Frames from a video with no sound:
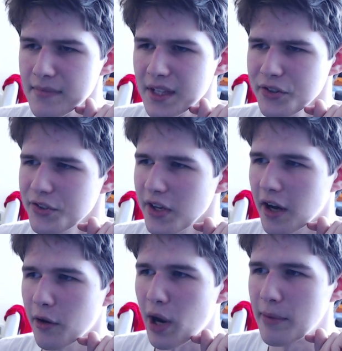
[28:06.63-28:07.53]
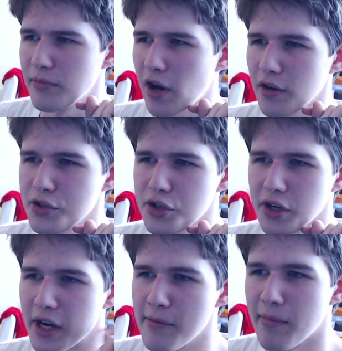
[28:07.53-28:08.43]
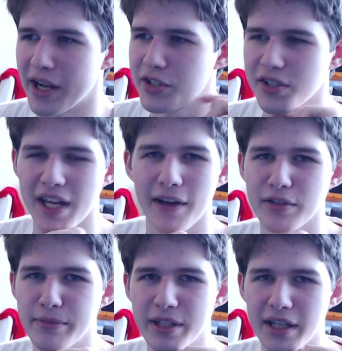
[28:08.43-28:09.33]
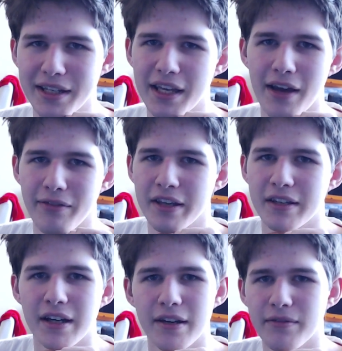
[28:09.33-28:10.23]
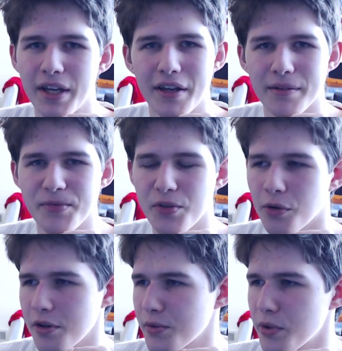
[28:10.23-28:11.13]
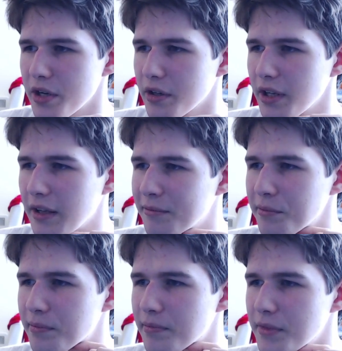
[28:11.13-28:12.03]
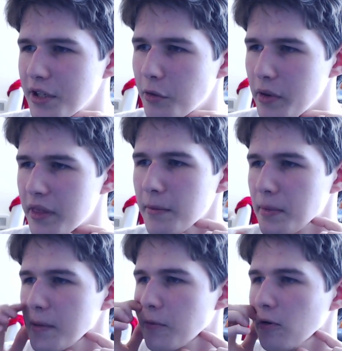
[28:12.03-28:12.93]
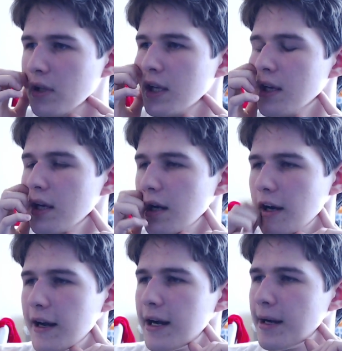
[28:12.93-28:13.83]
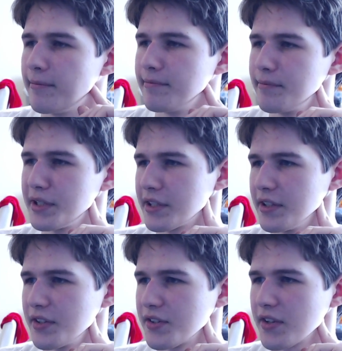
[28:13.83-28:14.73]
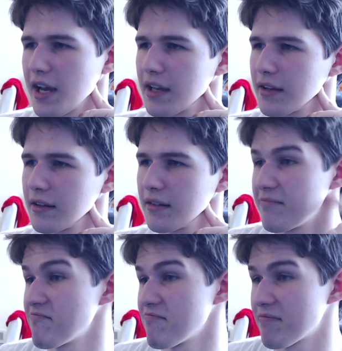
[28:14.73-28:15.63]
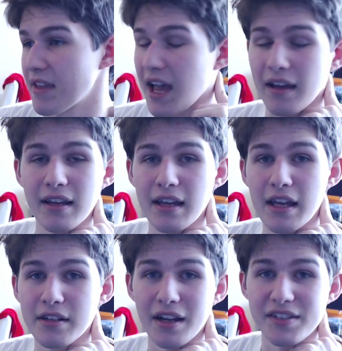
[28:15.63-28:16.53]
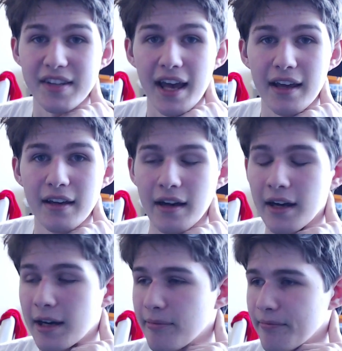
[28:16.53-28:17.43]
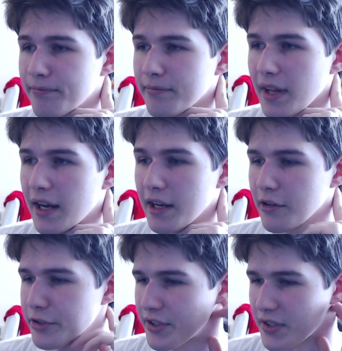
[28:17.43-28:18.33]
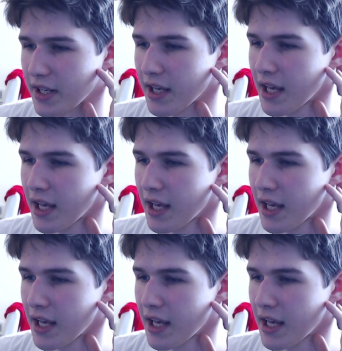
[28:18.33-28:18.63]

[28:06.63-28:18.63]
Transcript: So I'm not sure. It might just have to be like, yeah, VEGA scores weird and deal with it, people. Because it does that. And I noticed it.